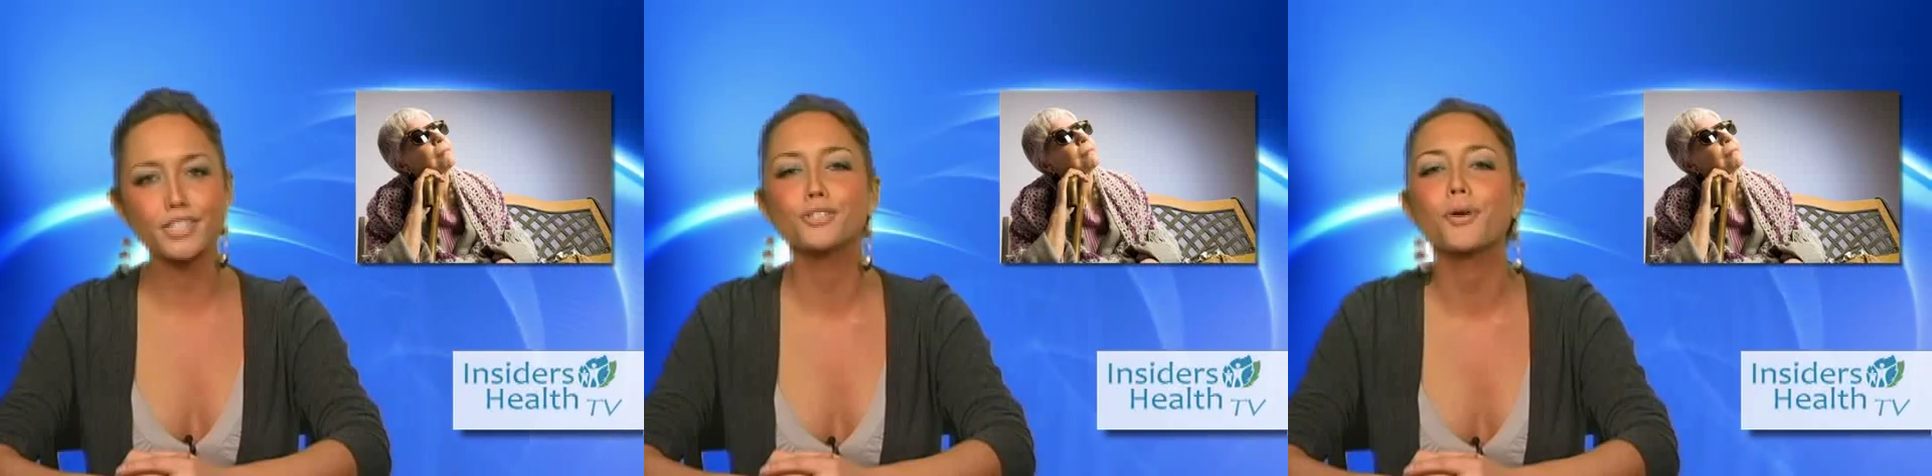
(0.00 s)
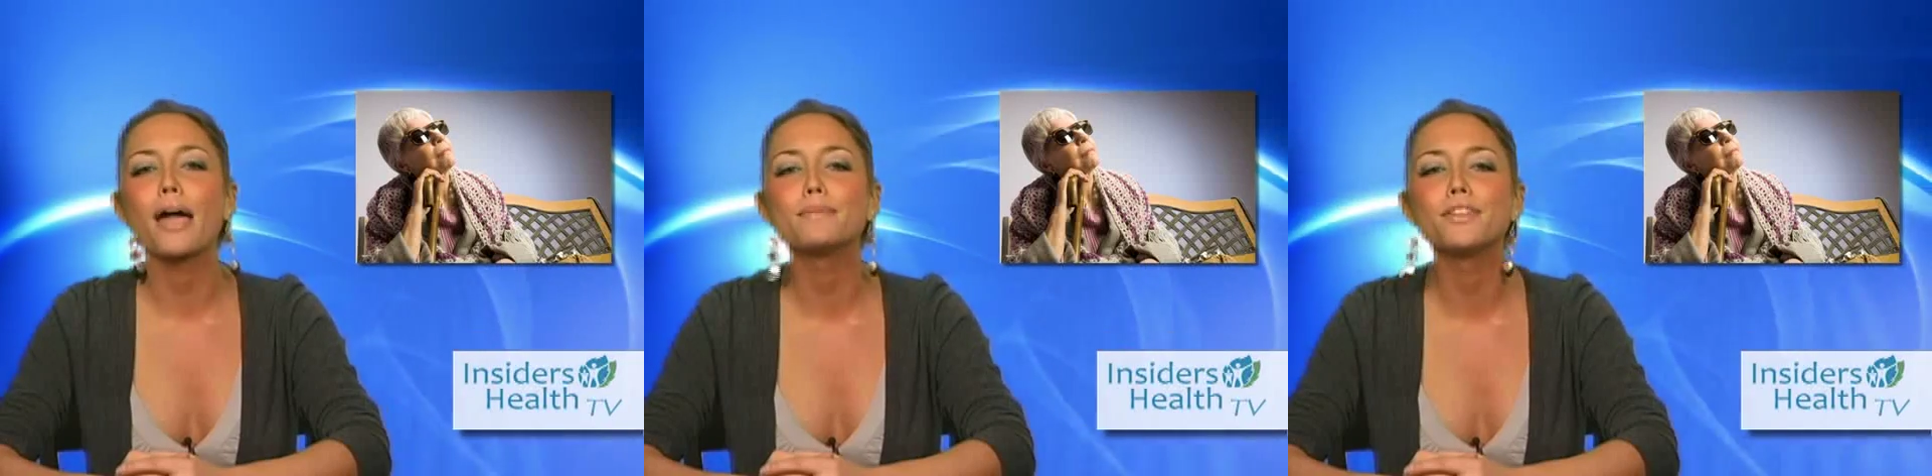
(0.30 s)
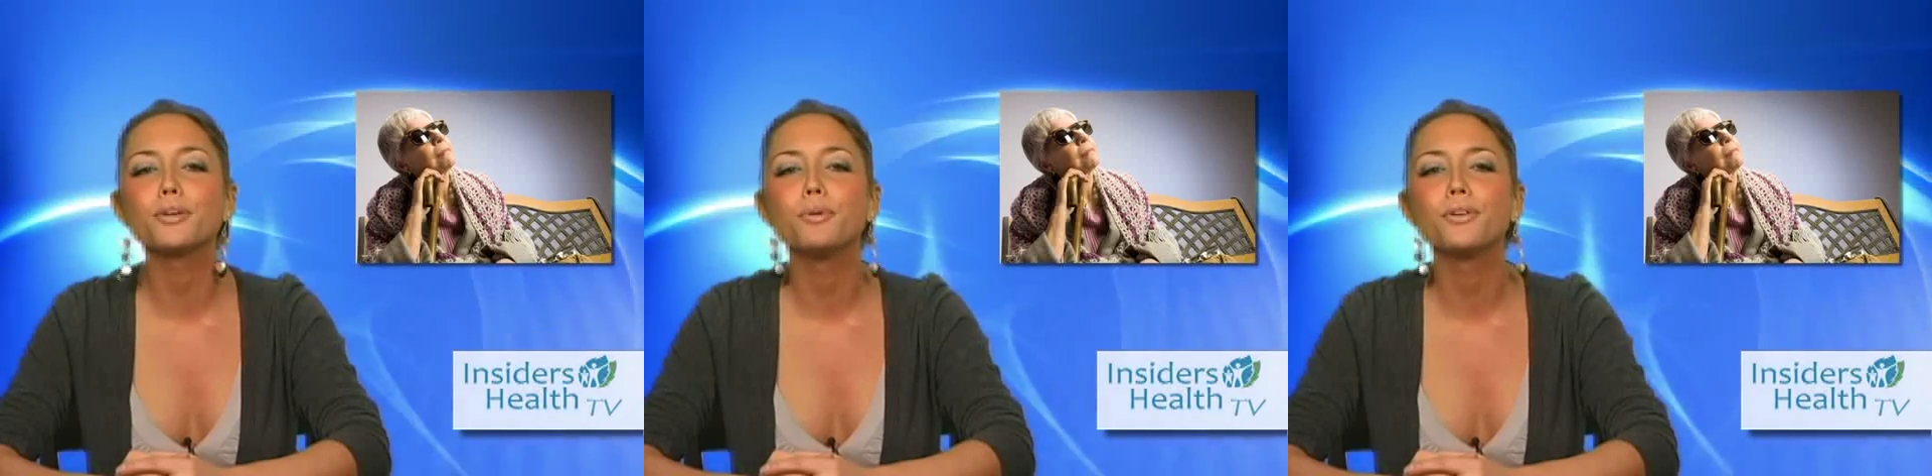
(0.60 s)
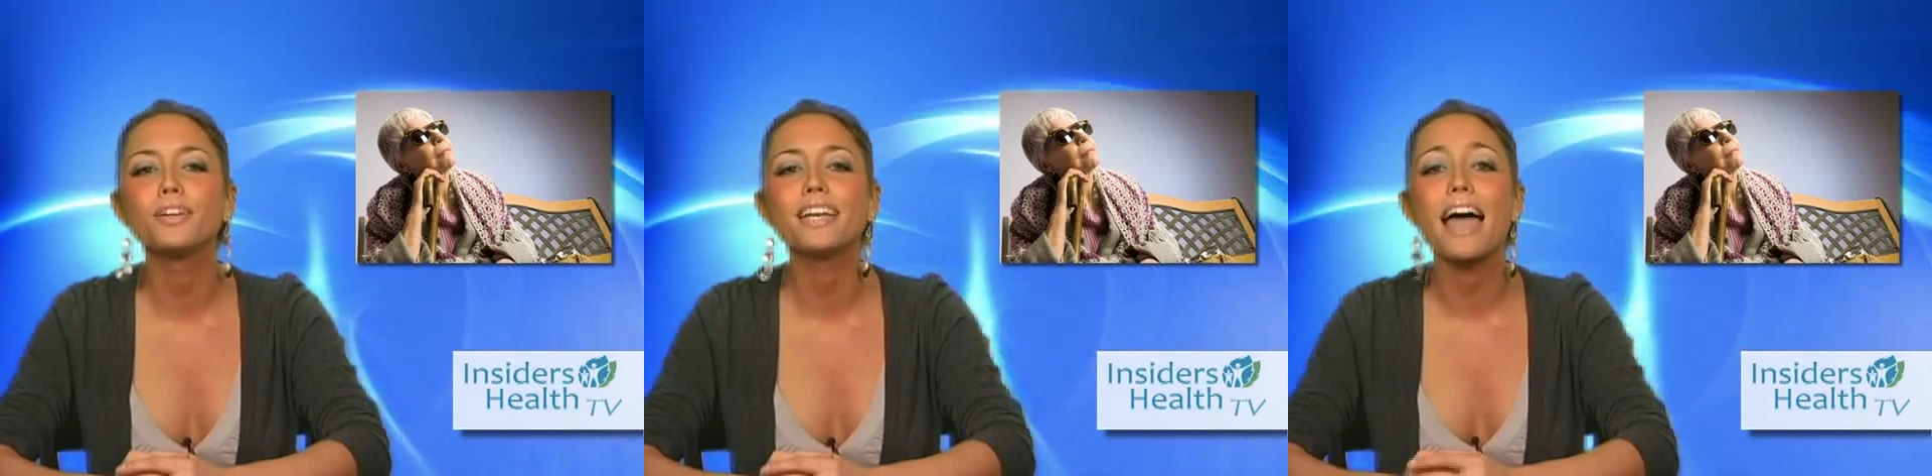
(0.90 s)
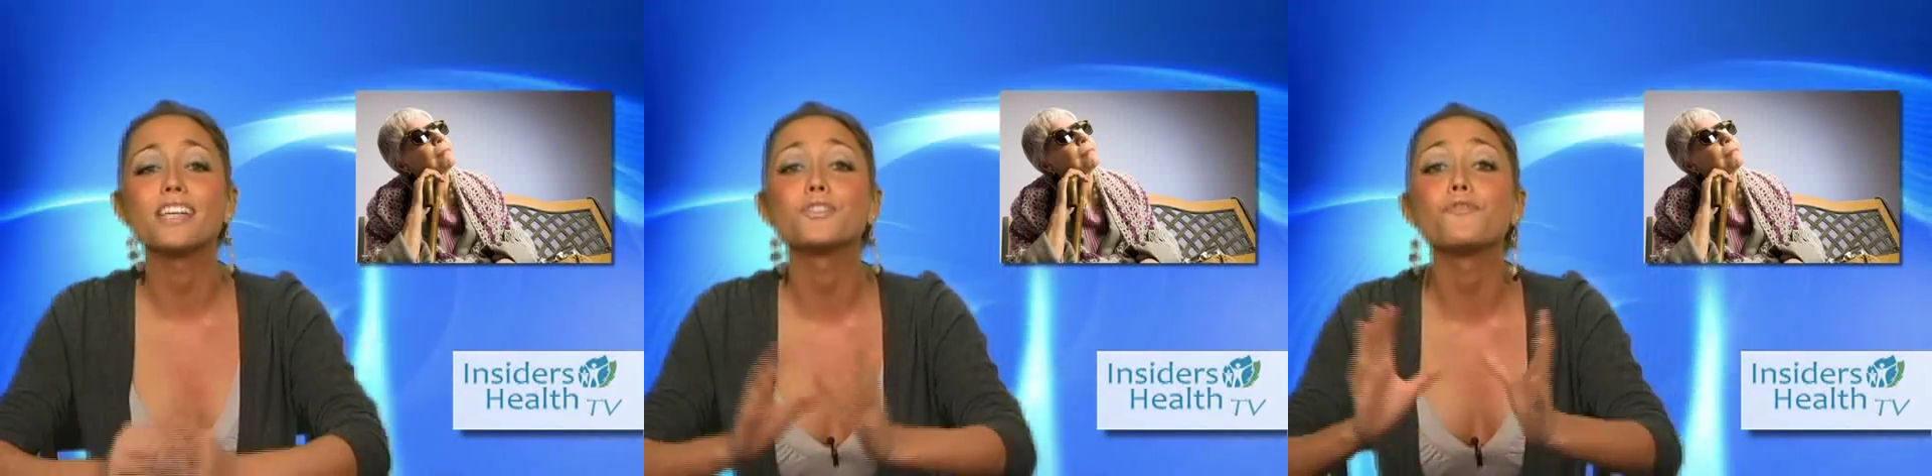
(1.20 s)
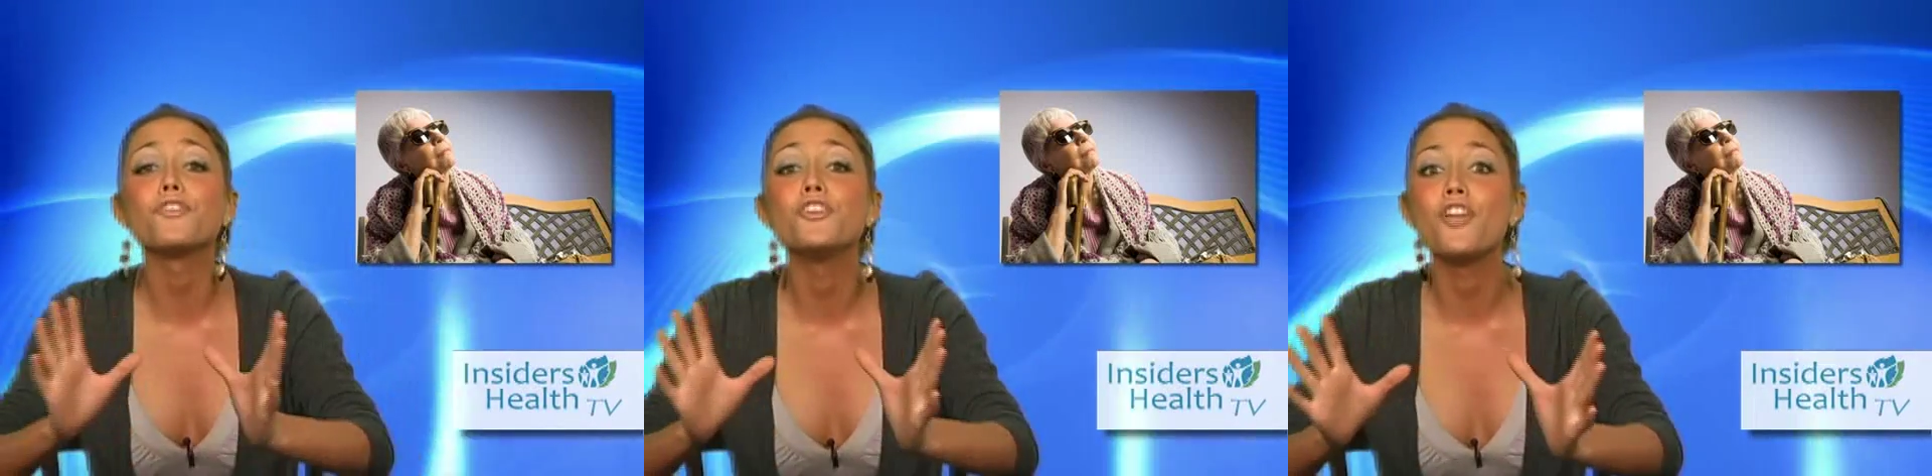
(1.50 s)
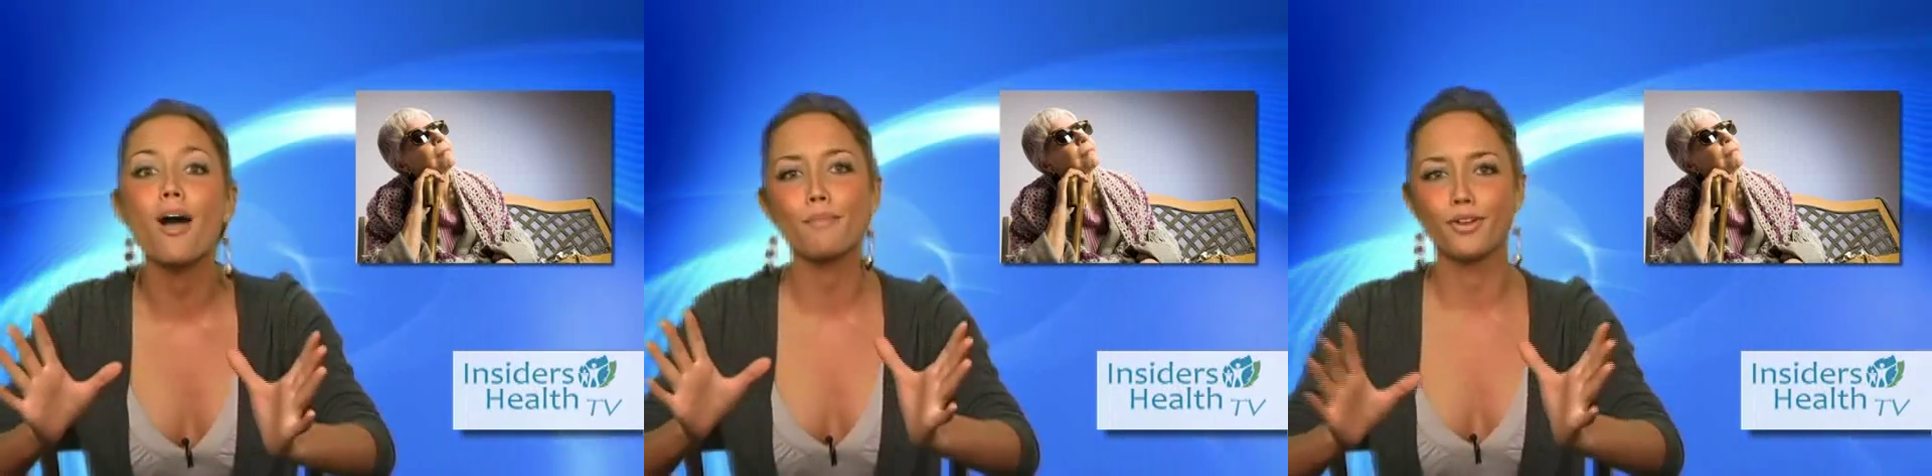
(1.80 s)
described in the community as
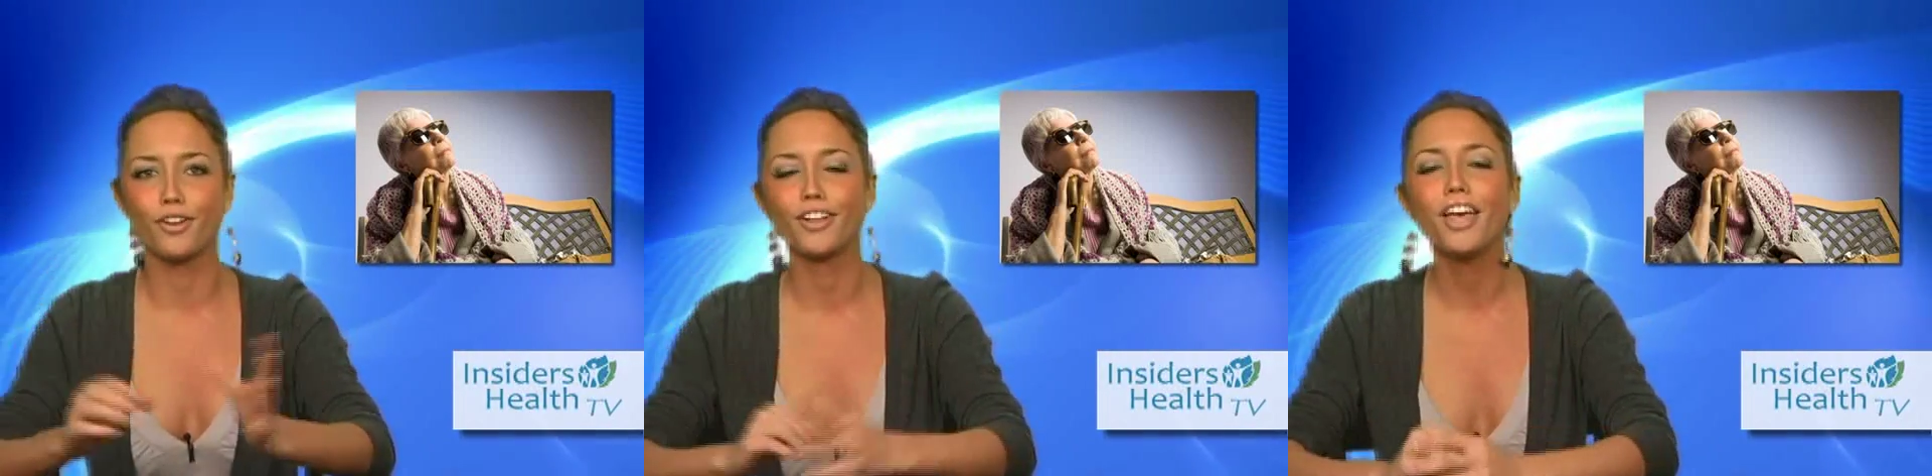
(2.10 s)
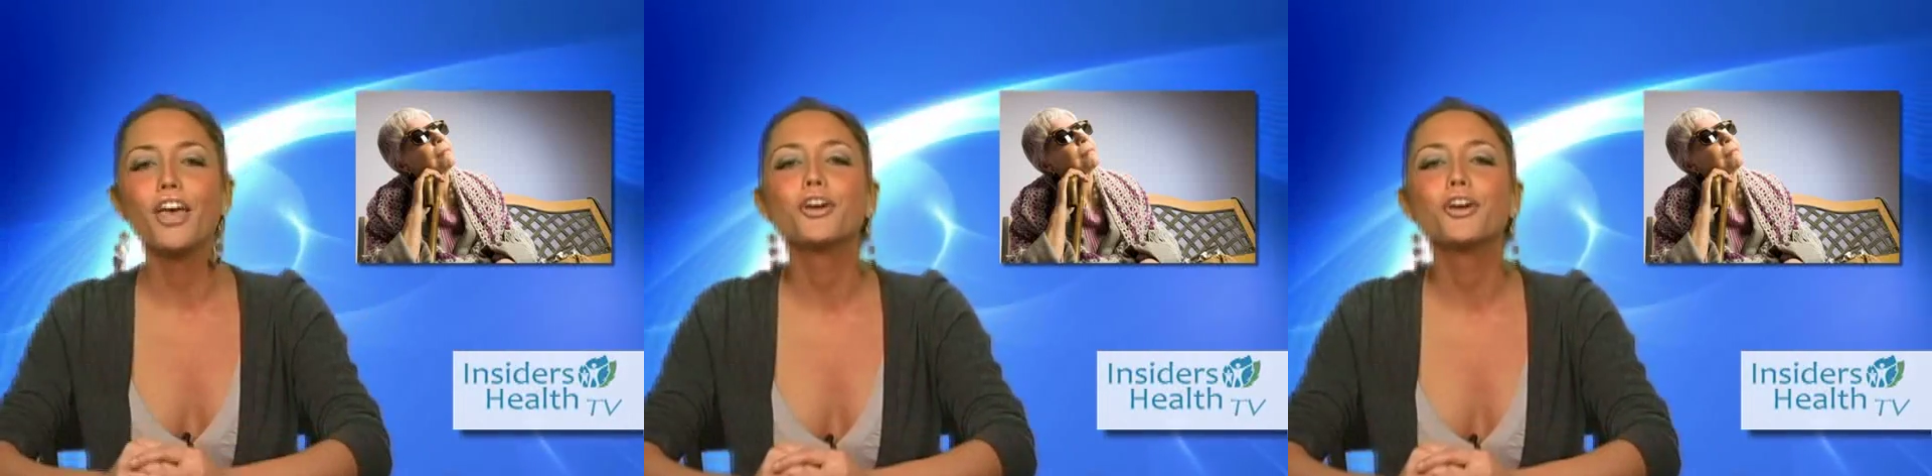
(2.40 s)
phenomenal,